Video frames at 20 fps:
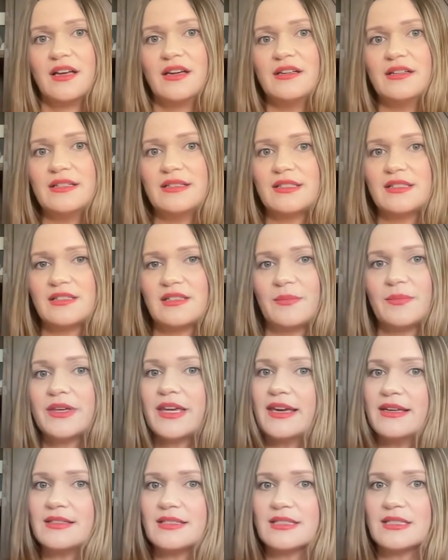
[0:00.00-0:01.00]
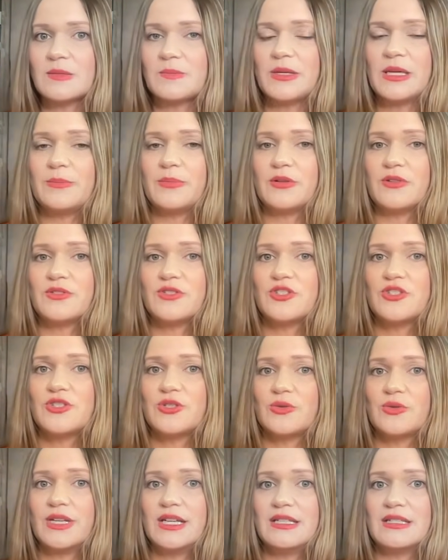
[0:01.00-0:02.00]
In some cases, people
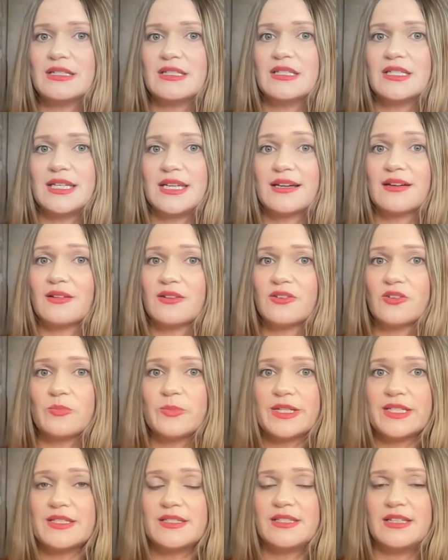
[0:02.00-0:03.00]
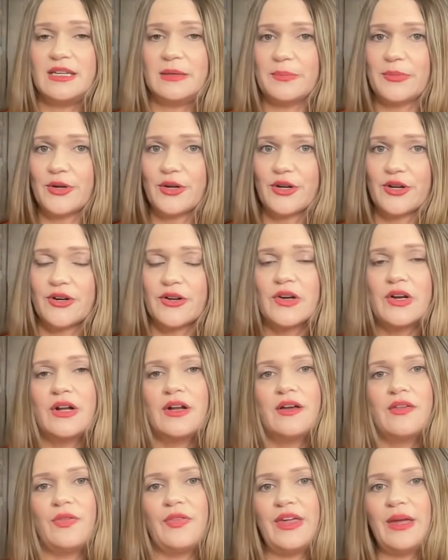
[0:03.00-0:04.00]
do need to dig a little bit deeper.
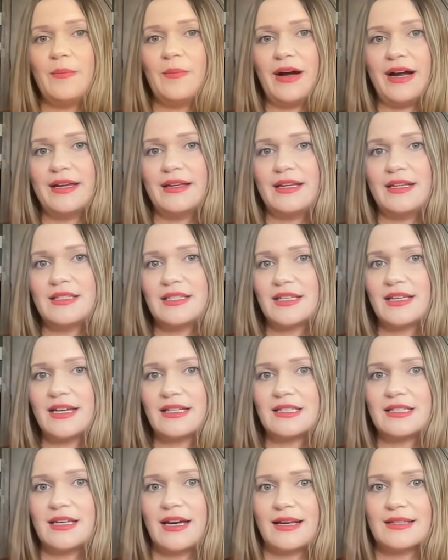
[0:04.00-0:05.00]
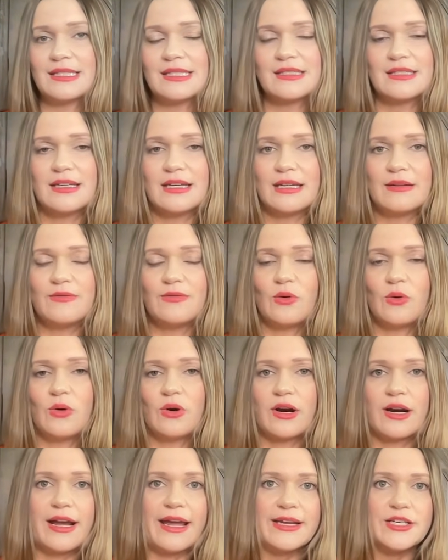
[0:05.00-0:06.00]
They might need to get tested
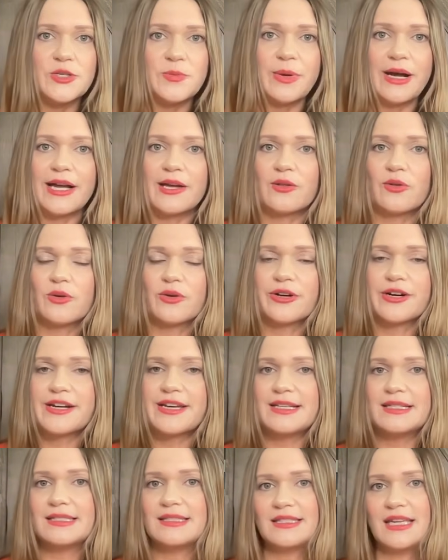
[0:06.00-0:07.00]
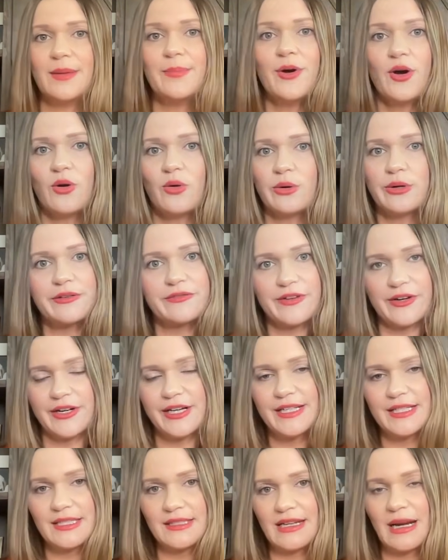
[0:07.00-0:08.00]
for H. pylori, SIBO, or
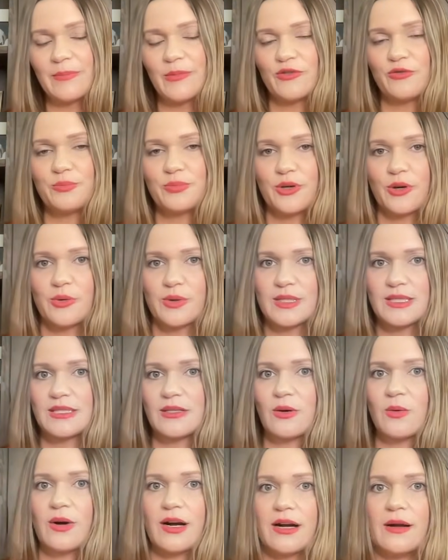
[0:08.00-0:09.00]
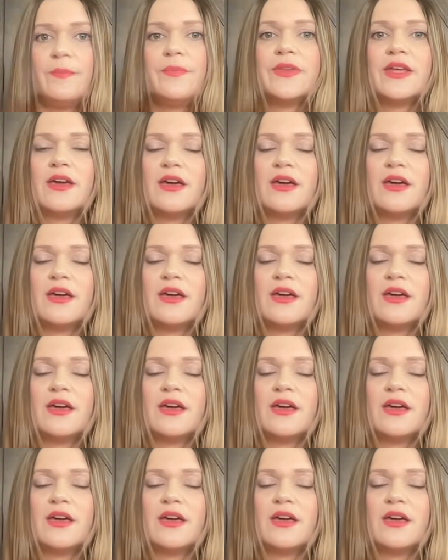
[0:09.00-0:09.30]
various type of protozoa.